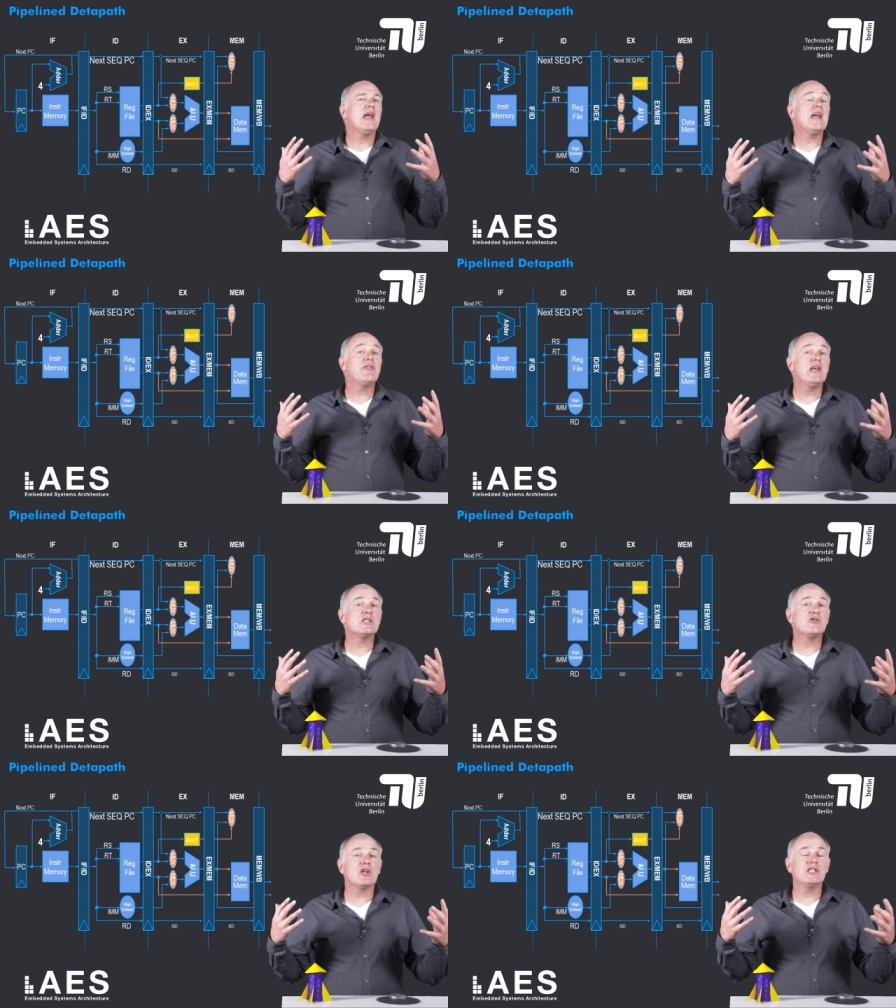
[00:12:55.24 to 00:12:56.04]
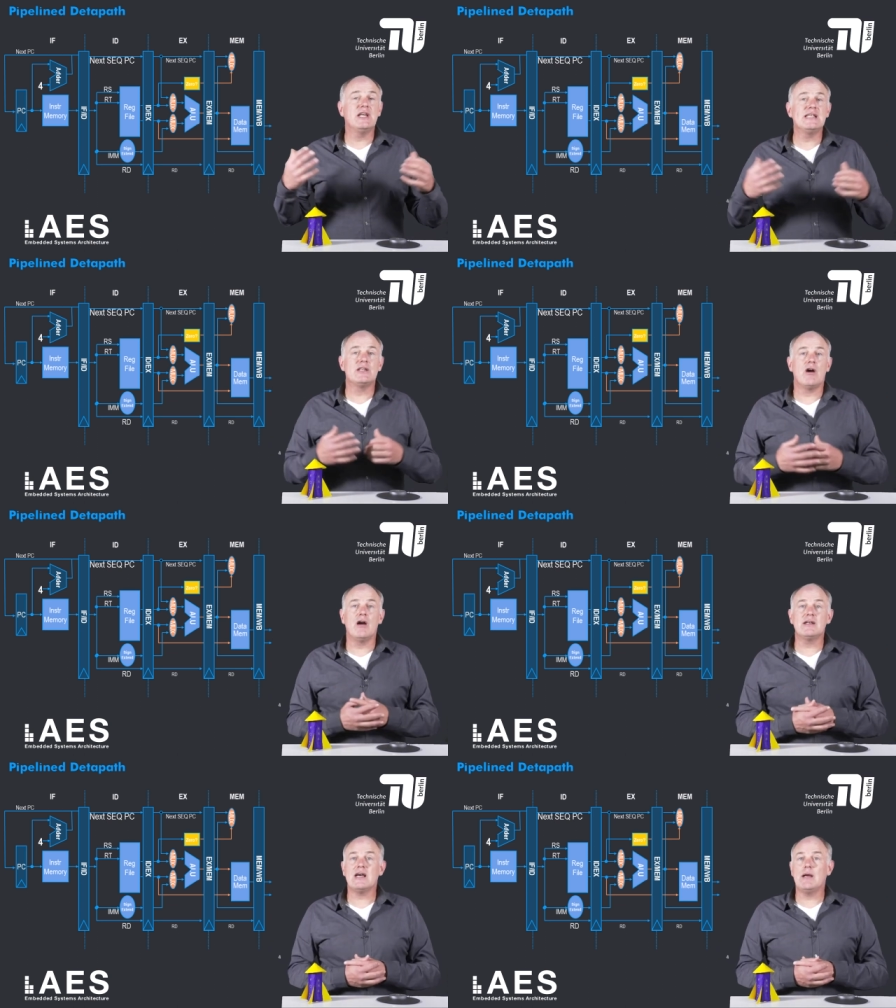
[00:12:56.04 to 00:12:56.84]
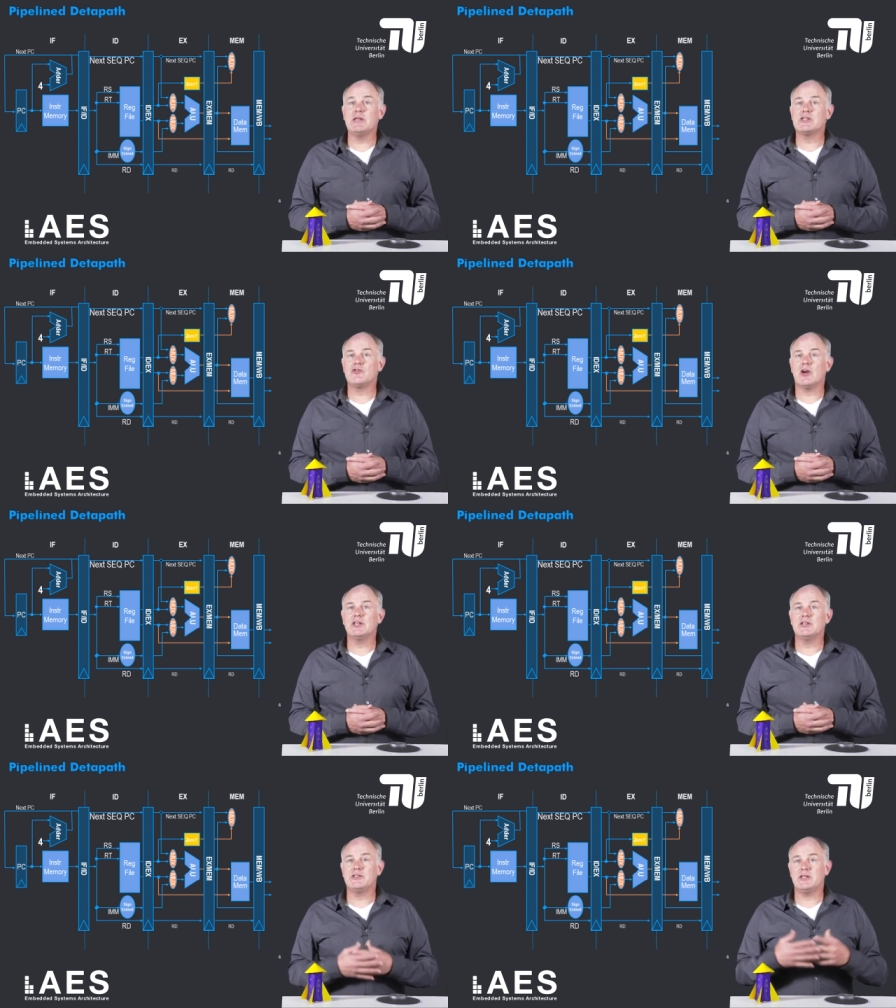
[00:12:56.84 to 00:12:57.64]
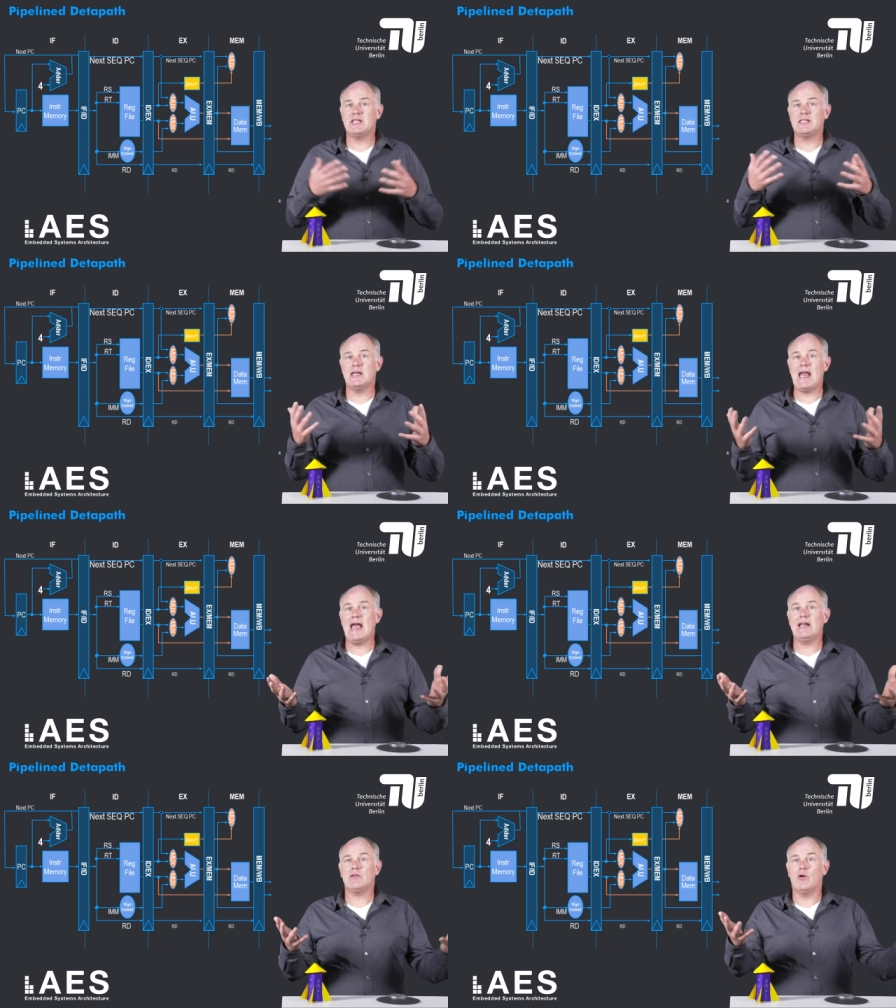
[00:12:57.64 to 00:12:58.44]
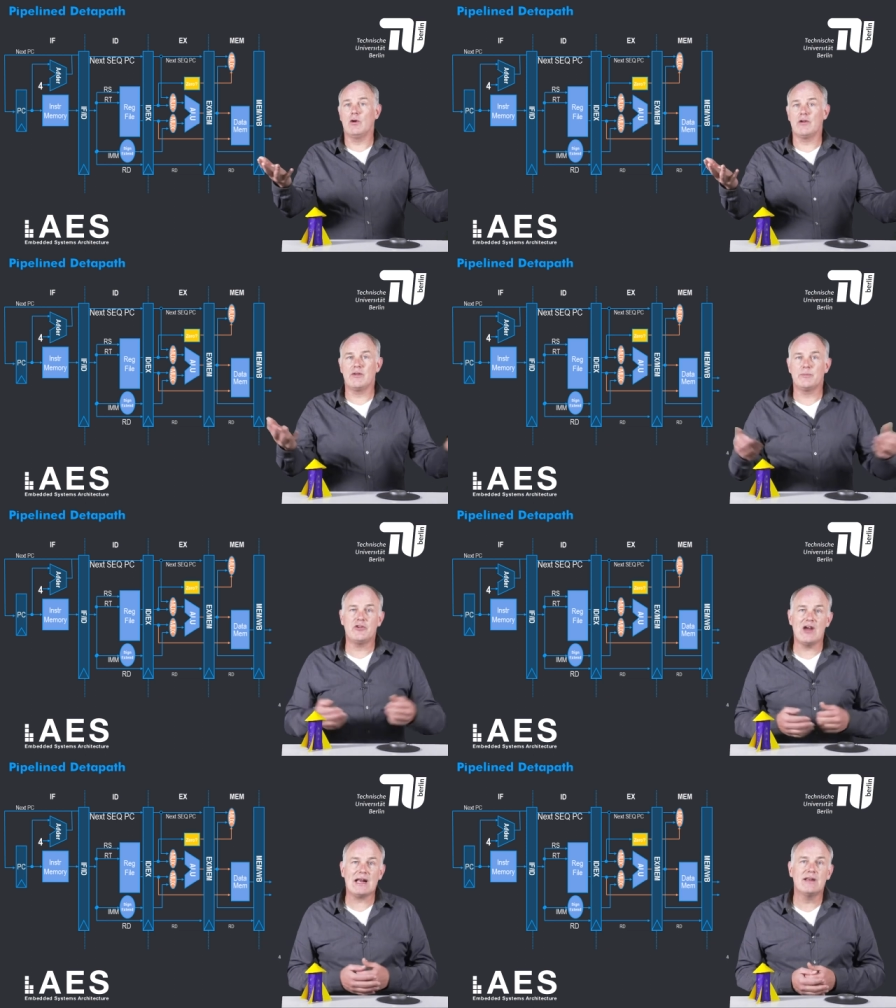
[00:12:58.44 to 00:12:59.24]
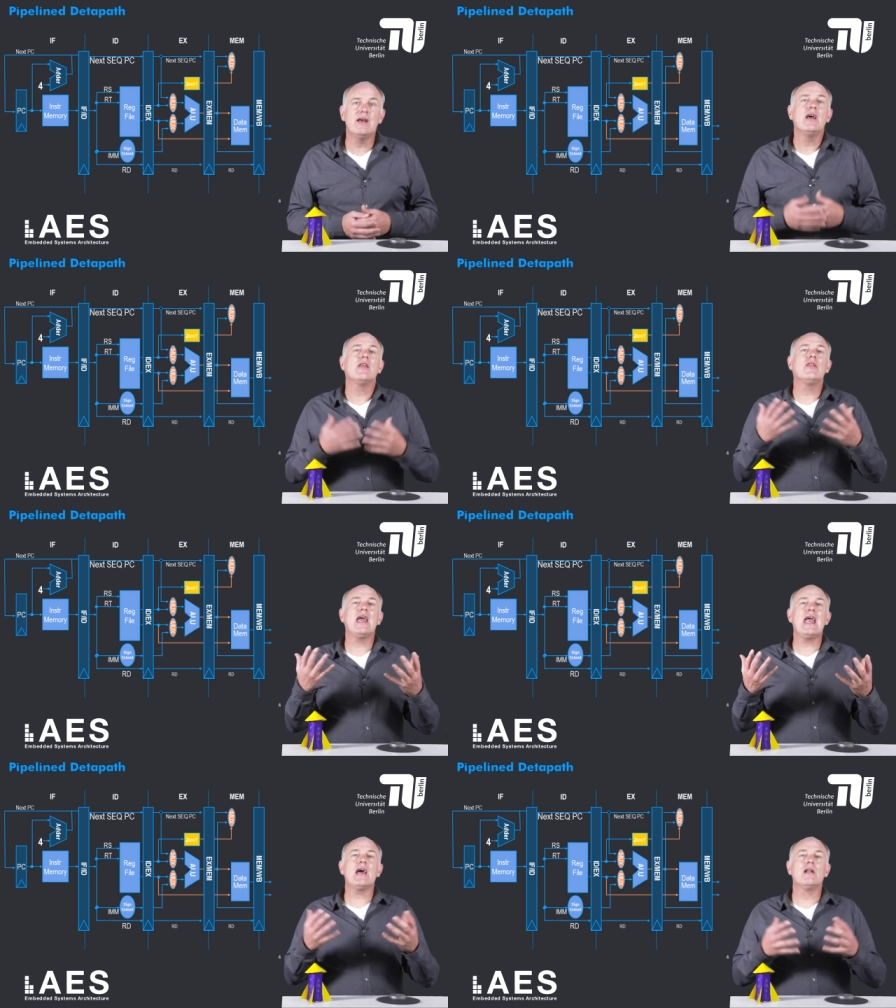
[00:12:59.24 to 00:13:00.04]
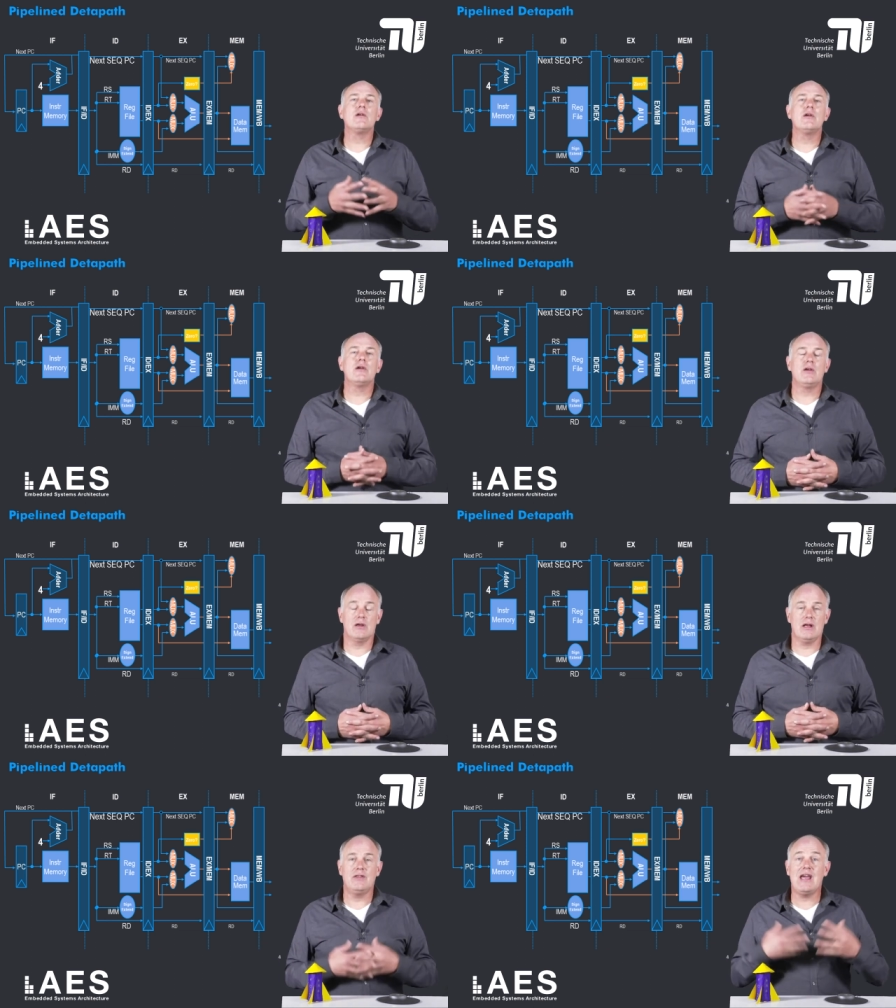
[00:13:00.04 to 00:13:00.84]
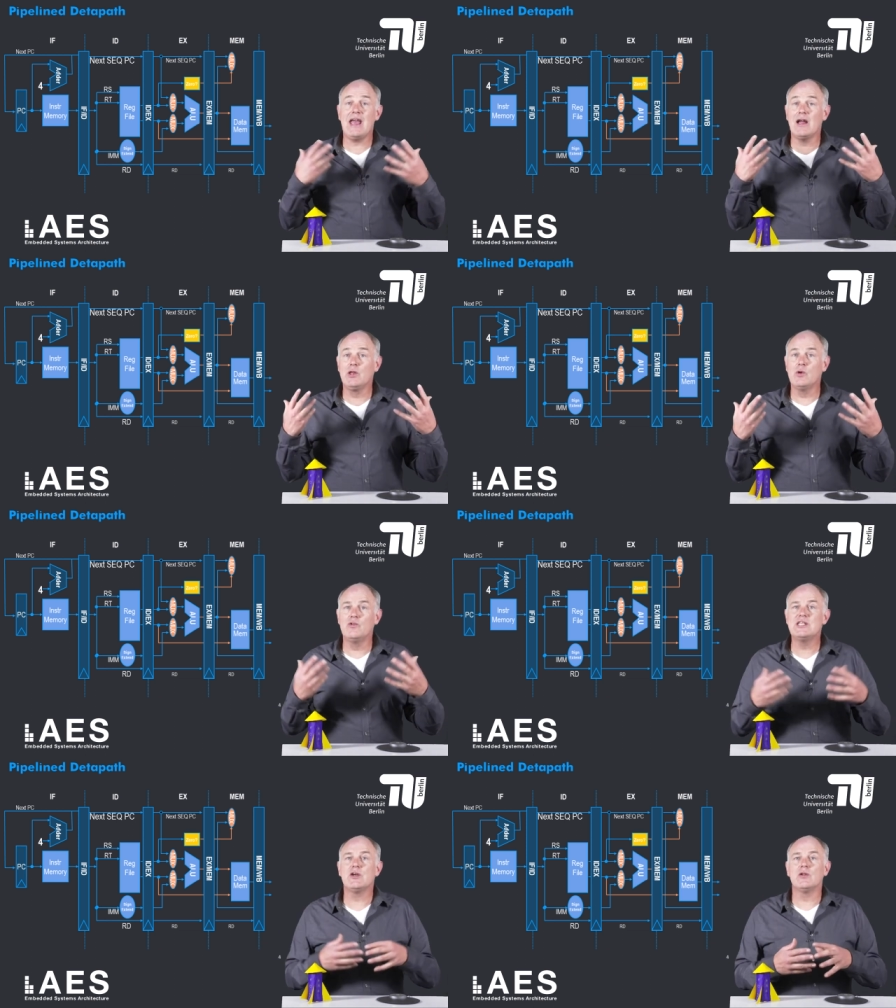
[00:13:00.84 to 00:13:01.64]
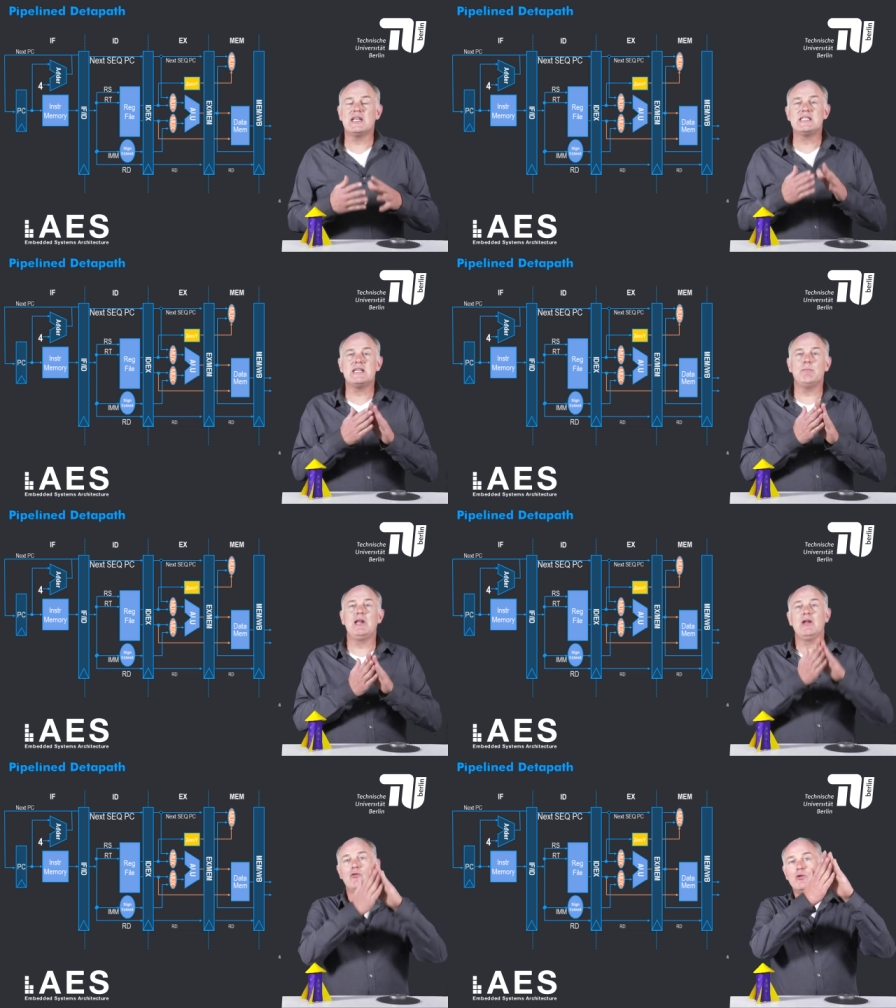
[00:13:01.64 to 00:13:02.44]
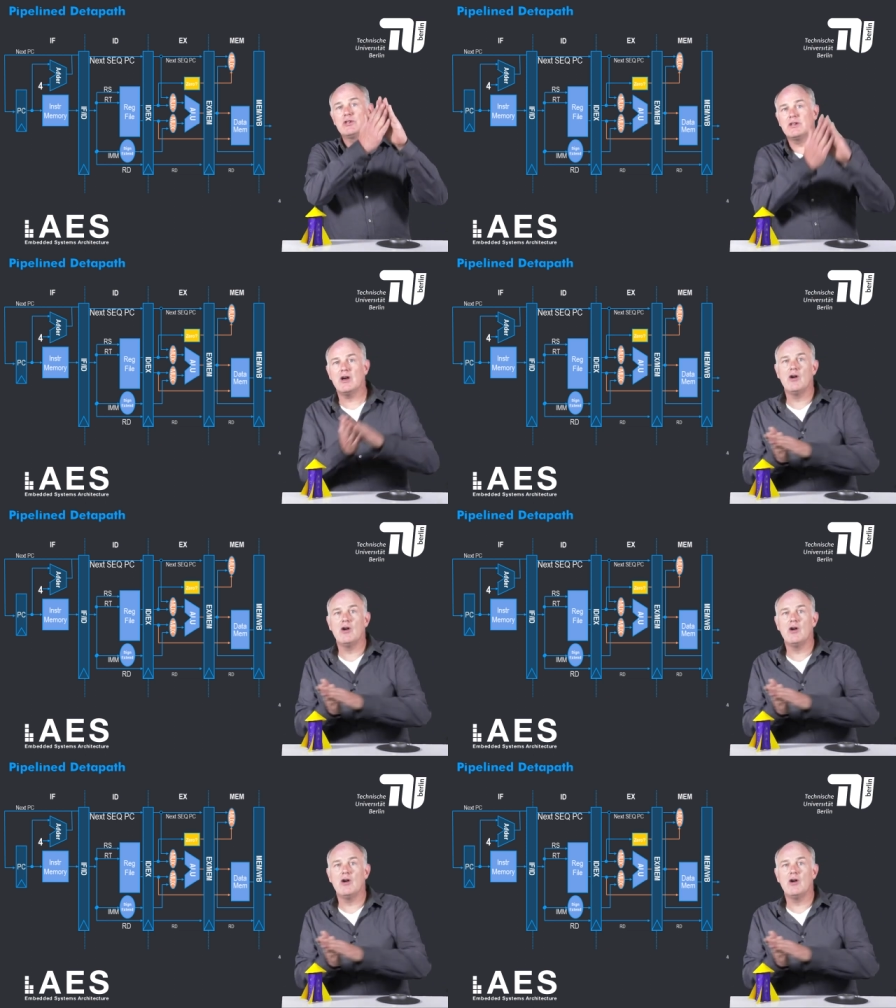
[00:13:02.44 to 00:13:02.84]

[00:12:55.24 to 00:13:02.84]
If the instruction is an R-type instruction, such as an add or a subtract, the, the ALU result is simply routed